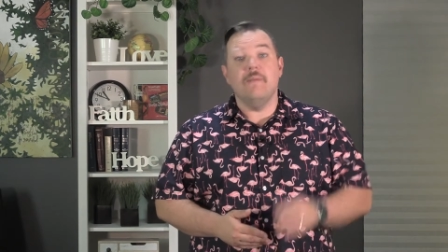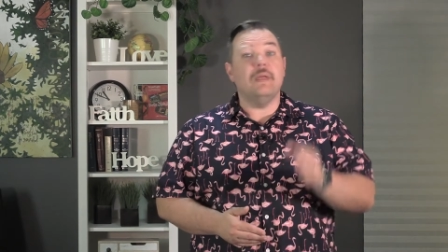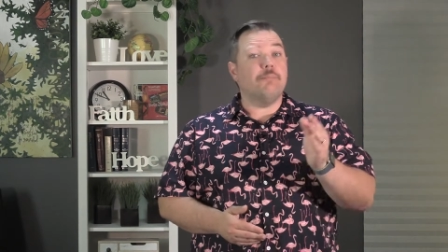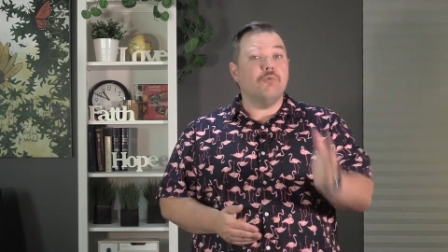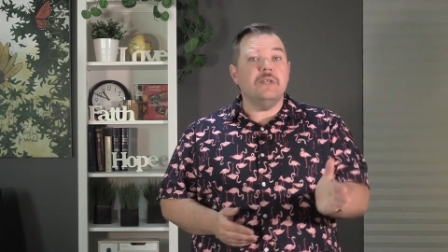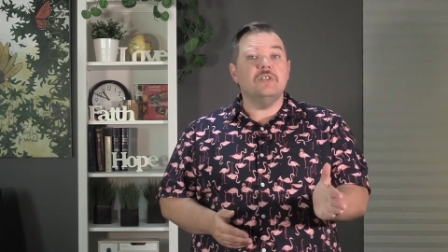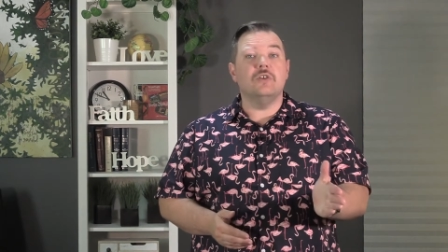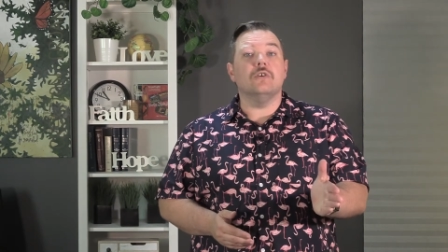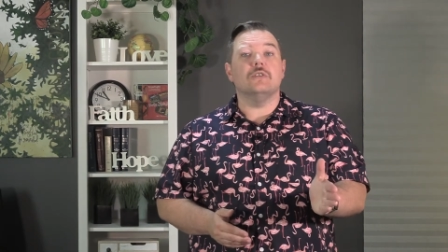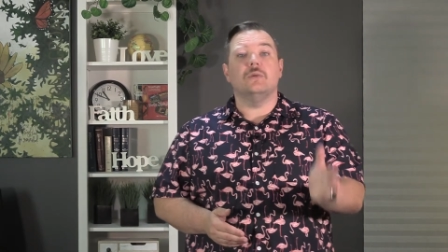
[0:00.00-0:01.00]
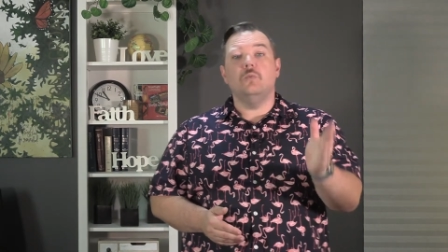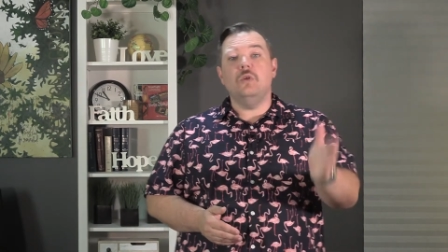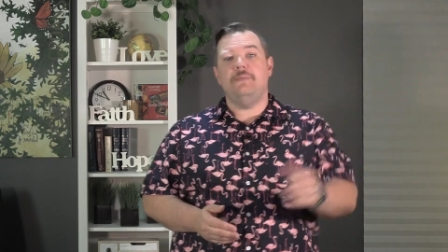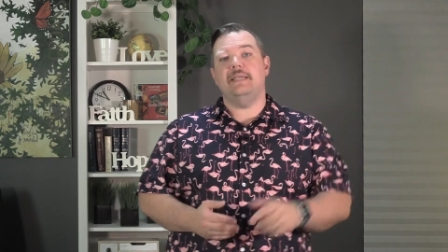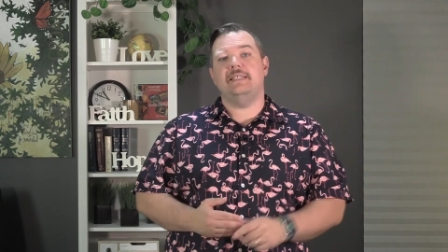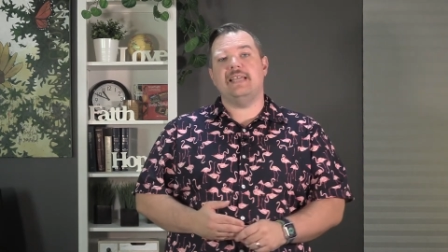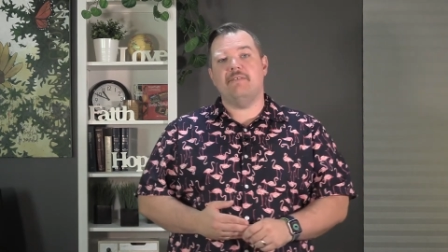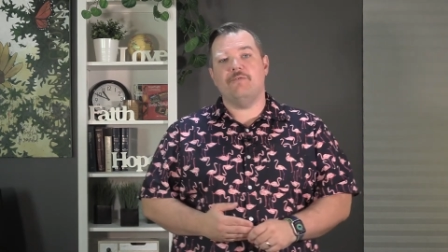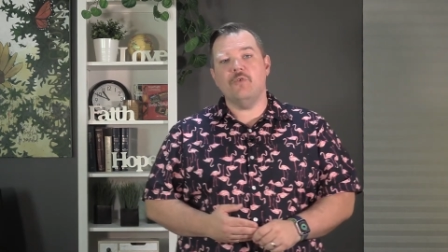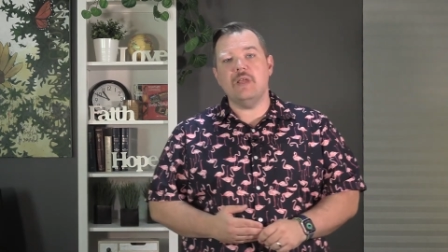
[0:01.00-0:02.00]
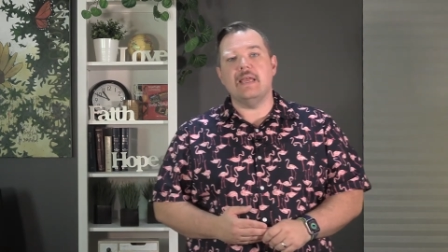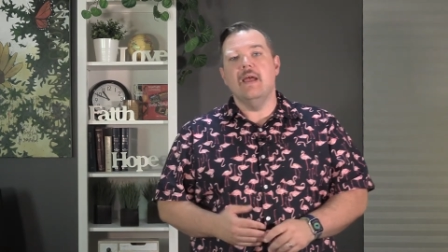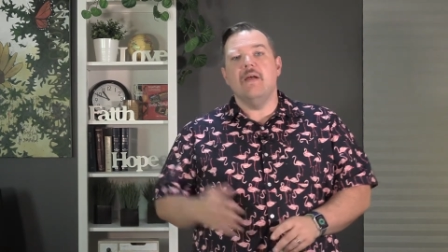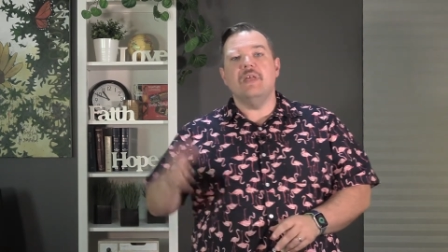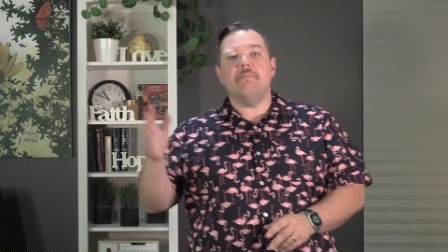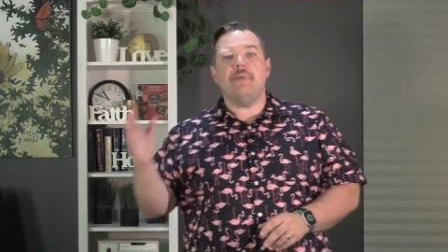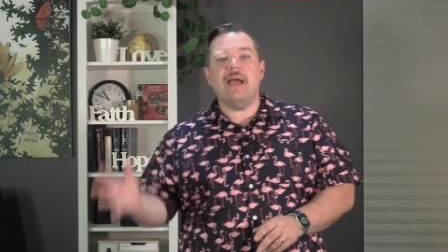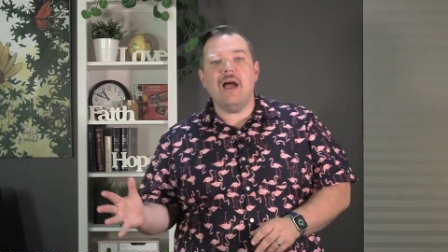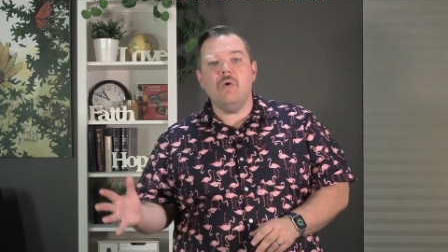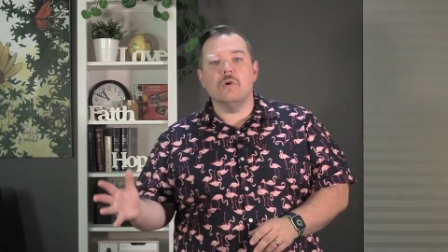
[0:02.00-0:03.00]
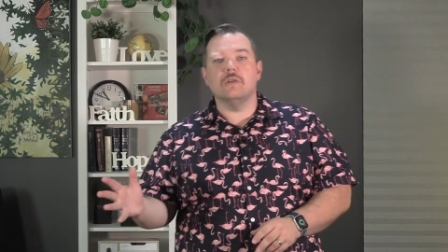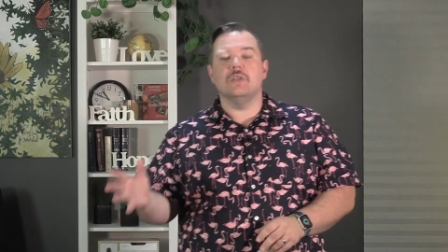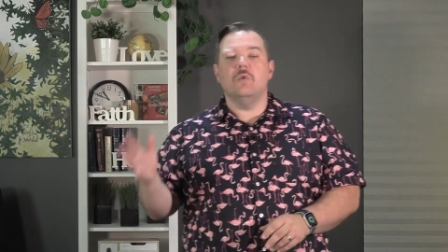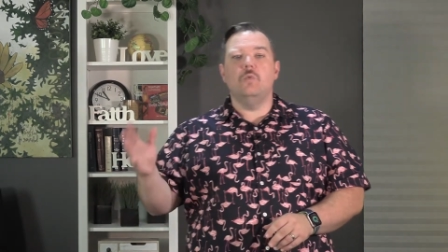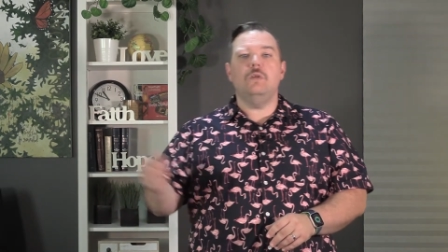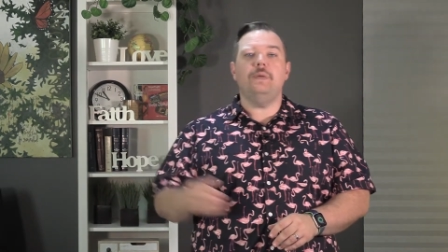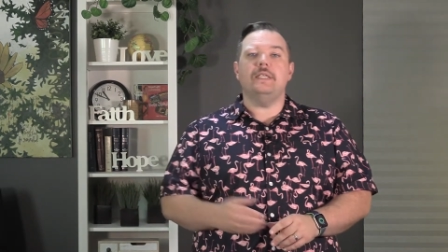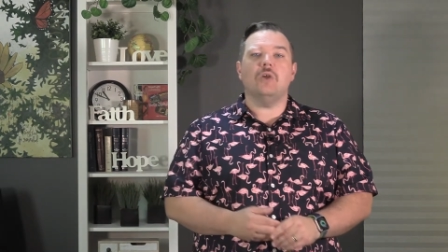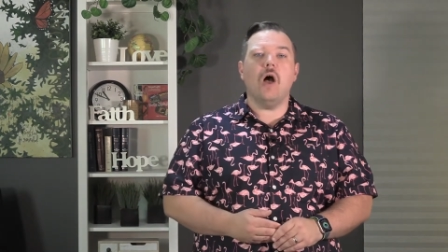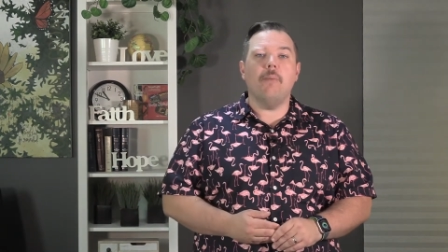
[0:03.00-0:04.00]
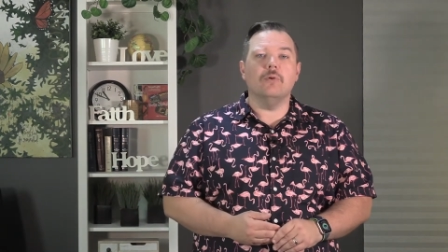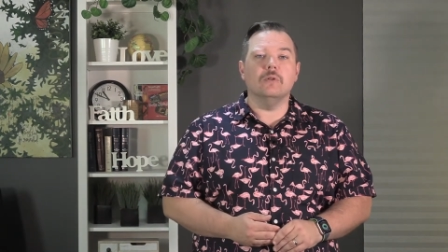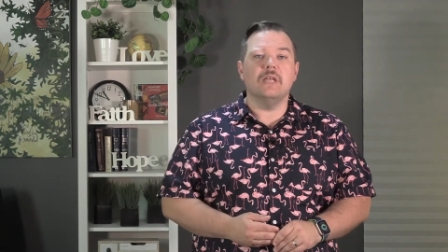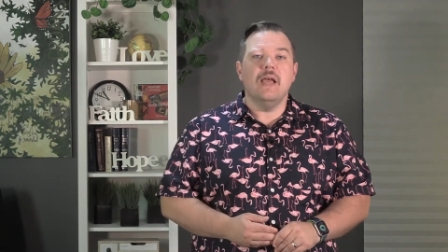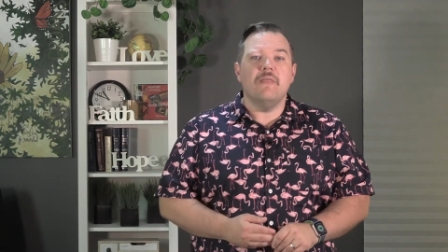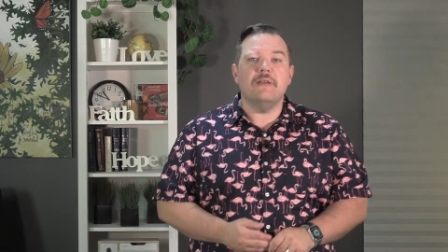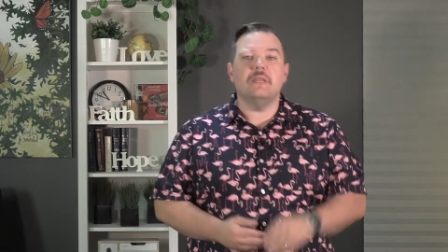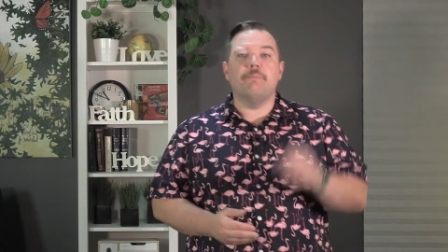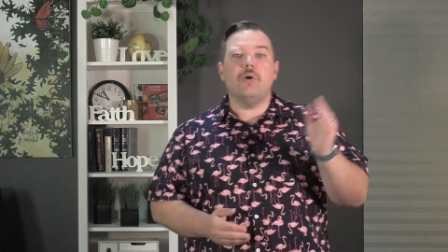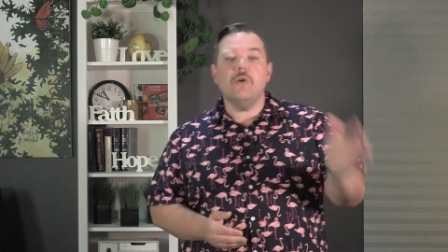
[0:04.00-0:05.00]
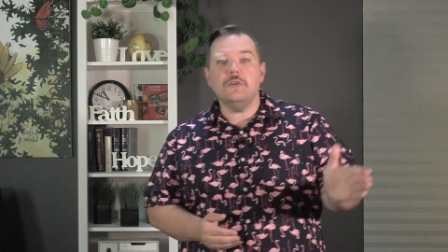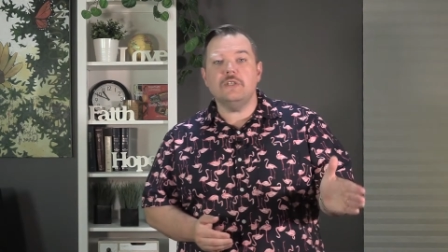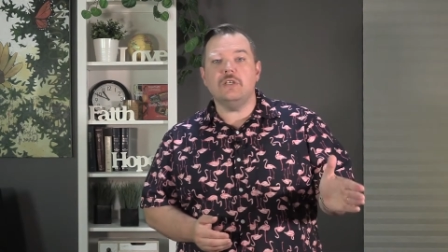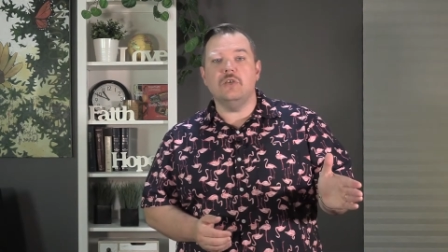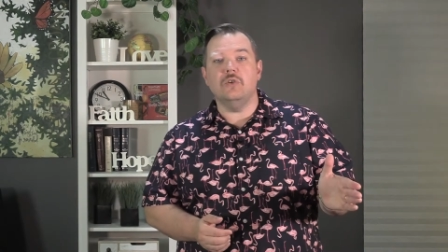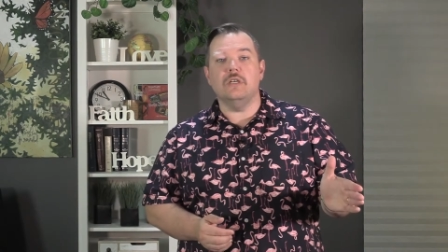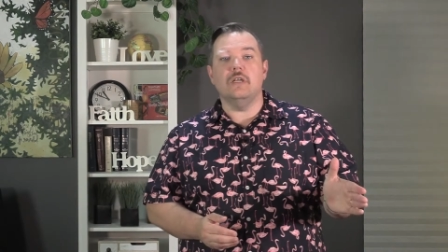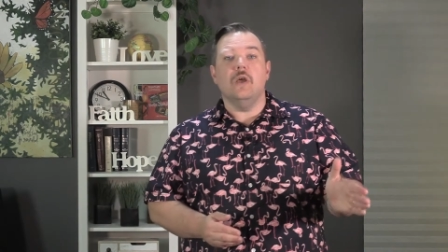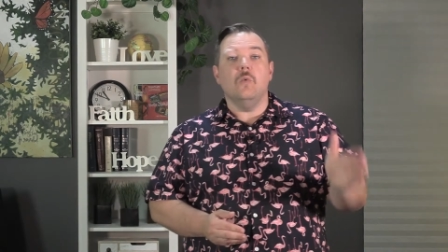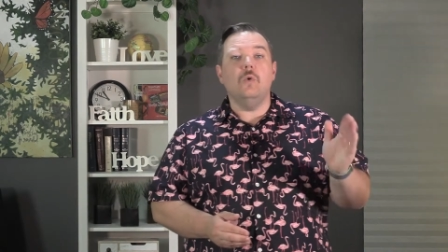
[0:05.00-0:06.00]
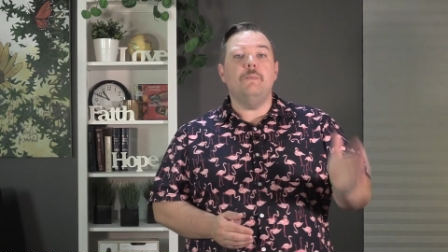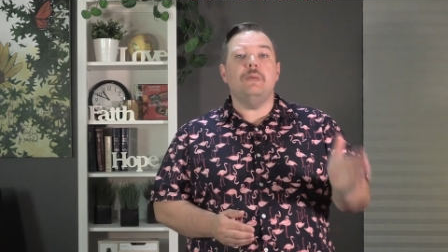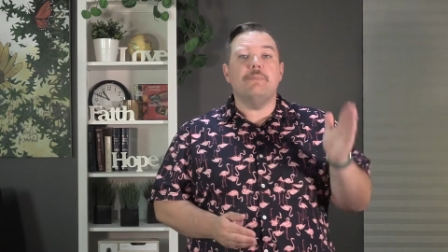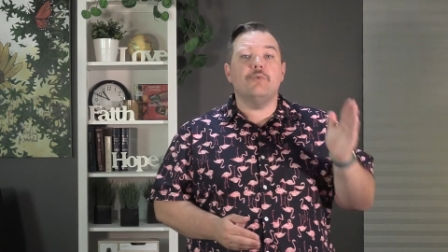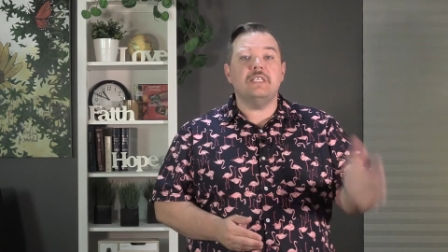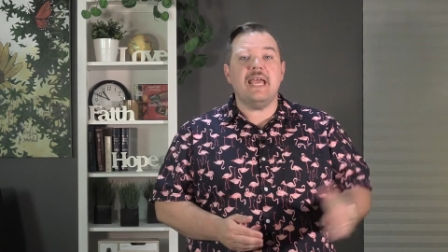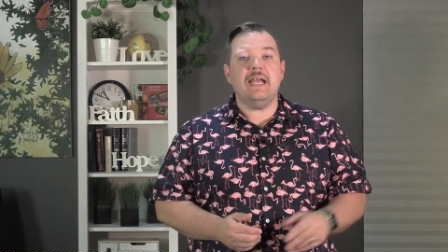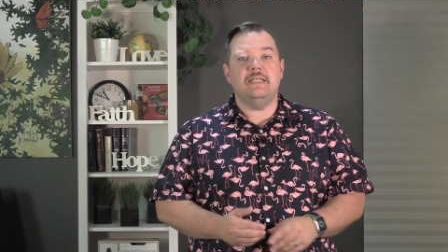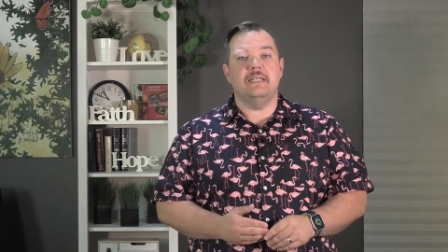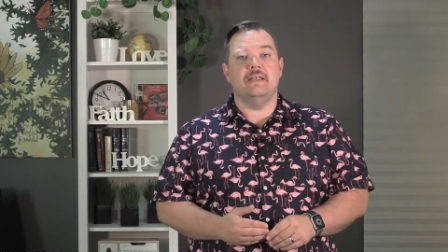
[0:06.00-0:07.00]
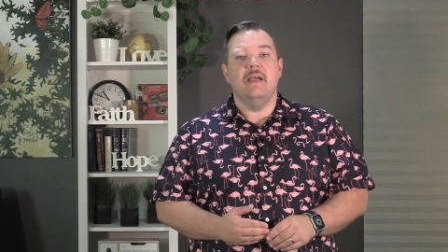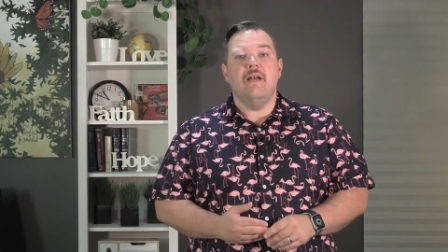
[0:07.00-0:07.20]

that prisoners would be set free, that powers would be toppled, that the persecuted would be protected,